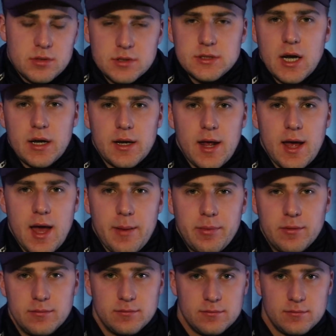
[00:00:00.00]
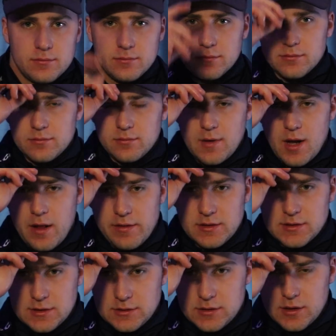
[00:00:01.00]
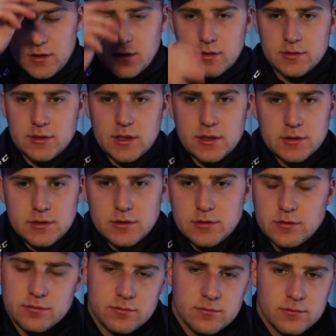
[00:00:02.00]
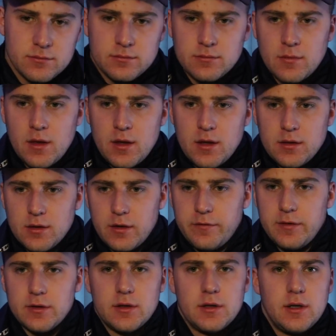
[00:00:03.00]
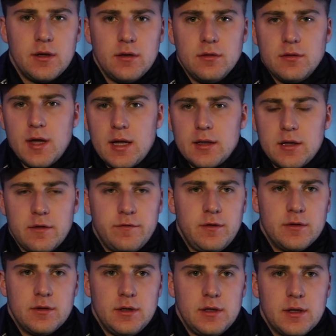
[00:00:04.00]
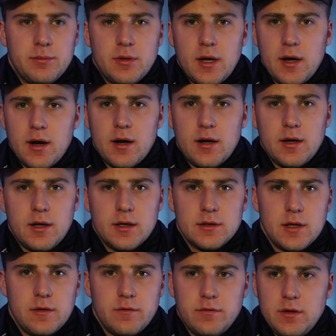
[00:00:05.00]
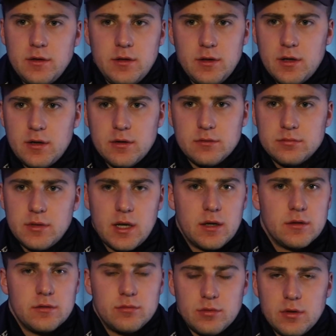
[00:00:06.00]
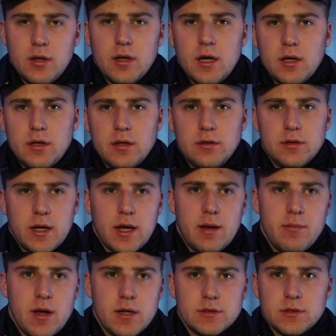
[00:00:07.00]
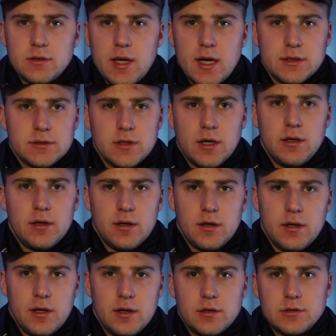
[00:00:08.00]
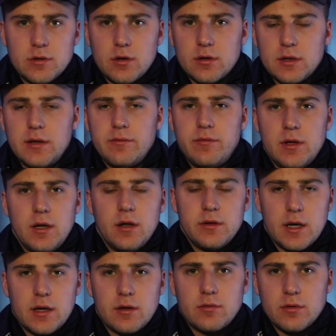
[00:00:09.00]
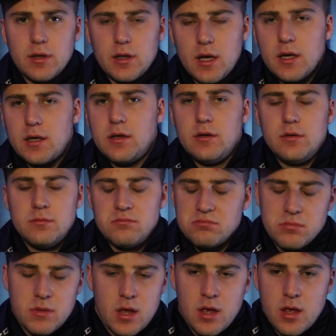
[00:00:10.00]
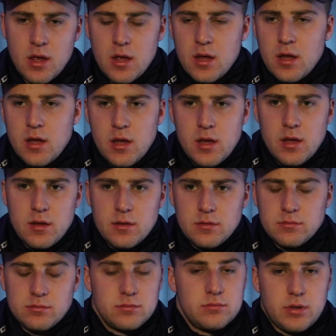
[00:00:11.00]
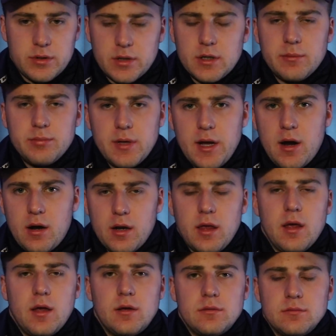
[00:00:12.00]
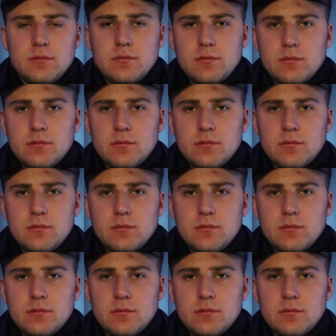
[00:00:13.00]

It's not gonna happen. All these insecure chicks too. They feel the need to do that. They feel the need to play hard to get they feel, you know, they could really like you. Like I mentioned last night in a short clip video, they could really like you, but they're gonna play hard to get.